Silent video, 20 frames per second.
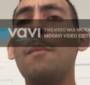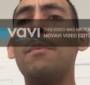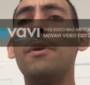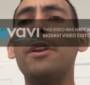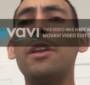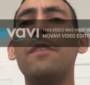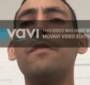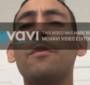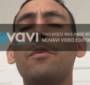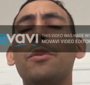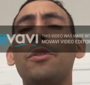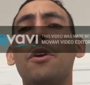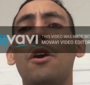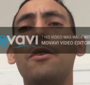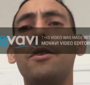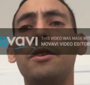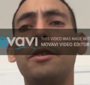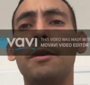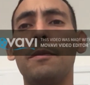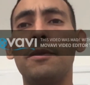But even with all
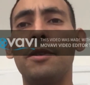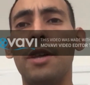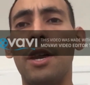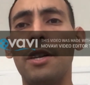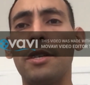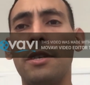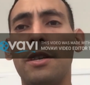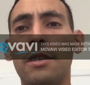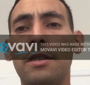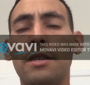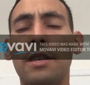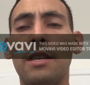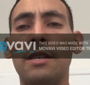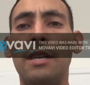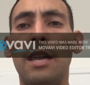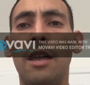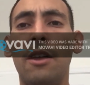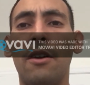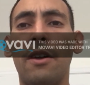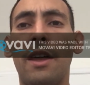these objections that
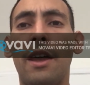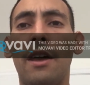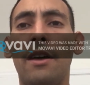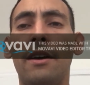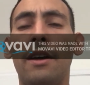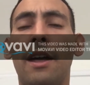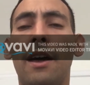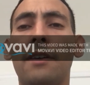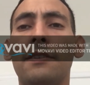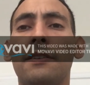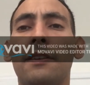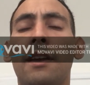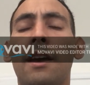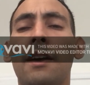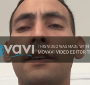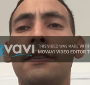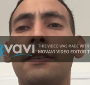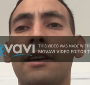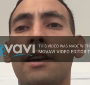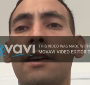Daniel Callahan
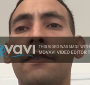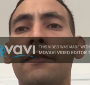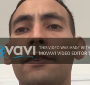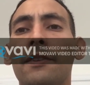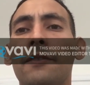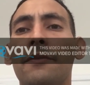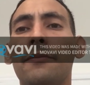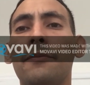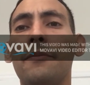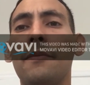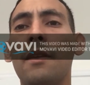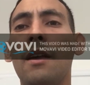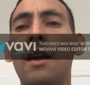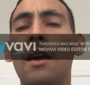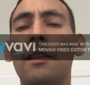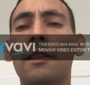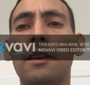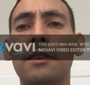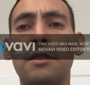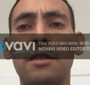has given,
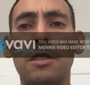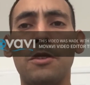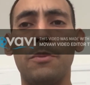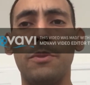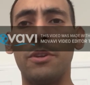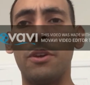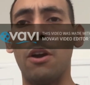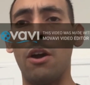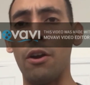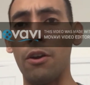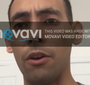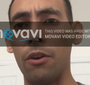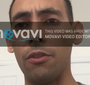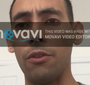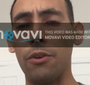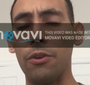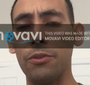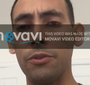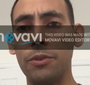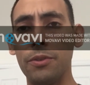let's disregard all
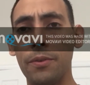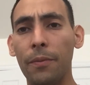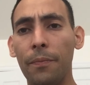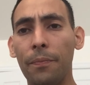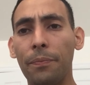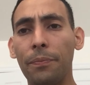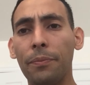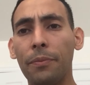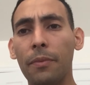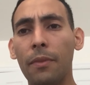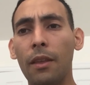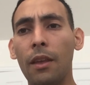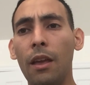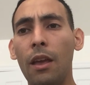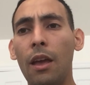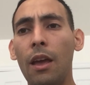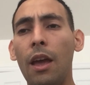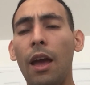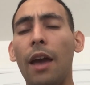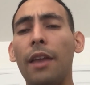those.
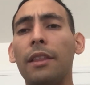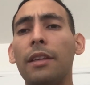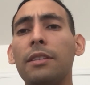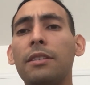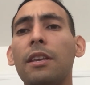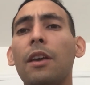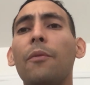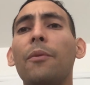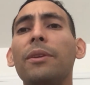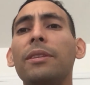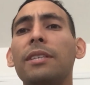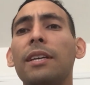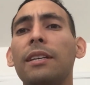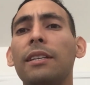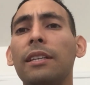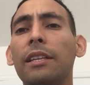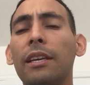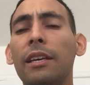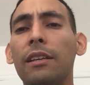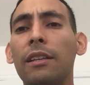And let's say we did
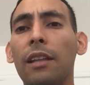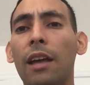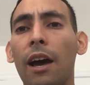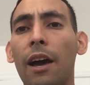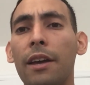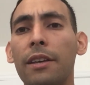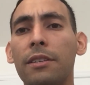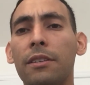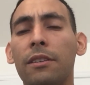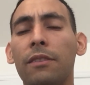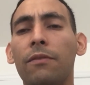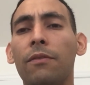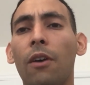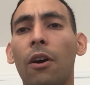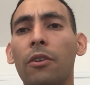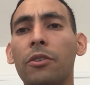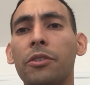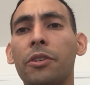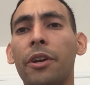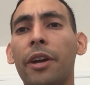legalize
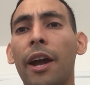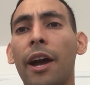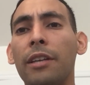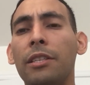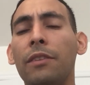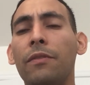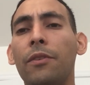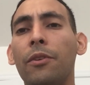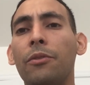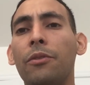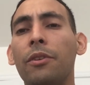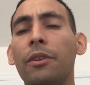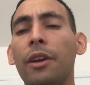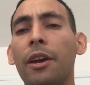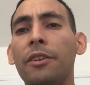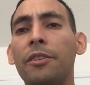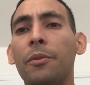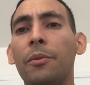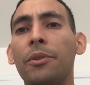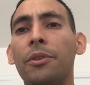voluntary active
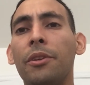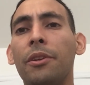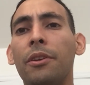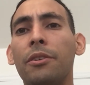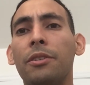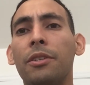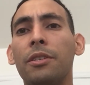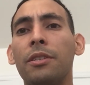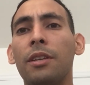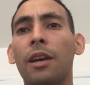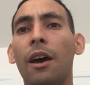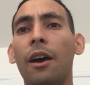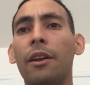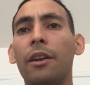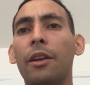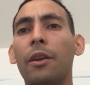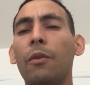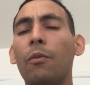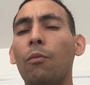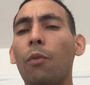euthanasia within our
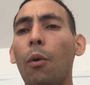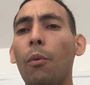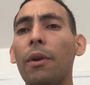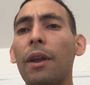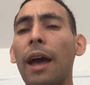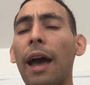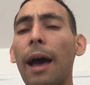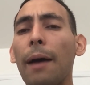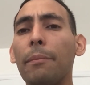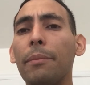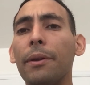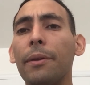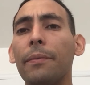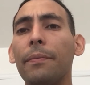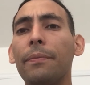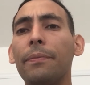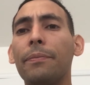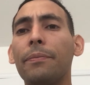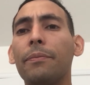society. What would happen?